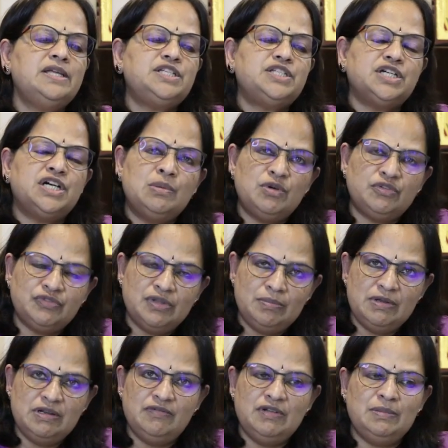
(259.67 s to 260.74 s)
Term of the
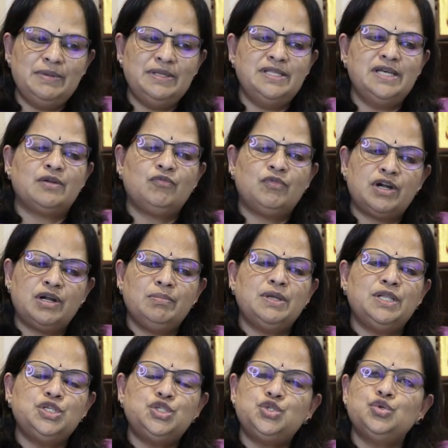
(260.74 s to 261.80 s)
bill will be there, 1
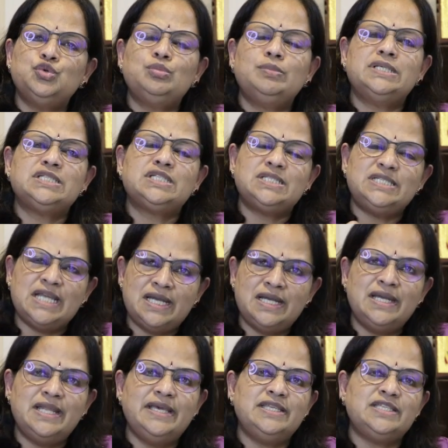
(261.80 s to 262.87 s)
month, 2 months,
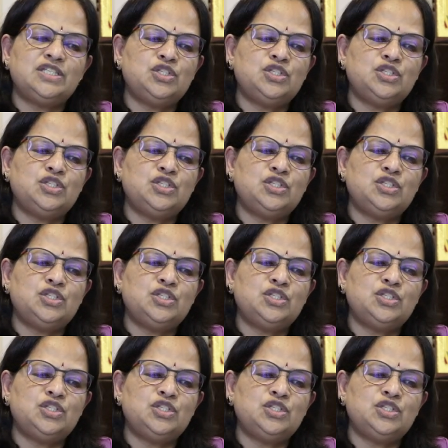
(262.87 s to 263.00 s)
10 days,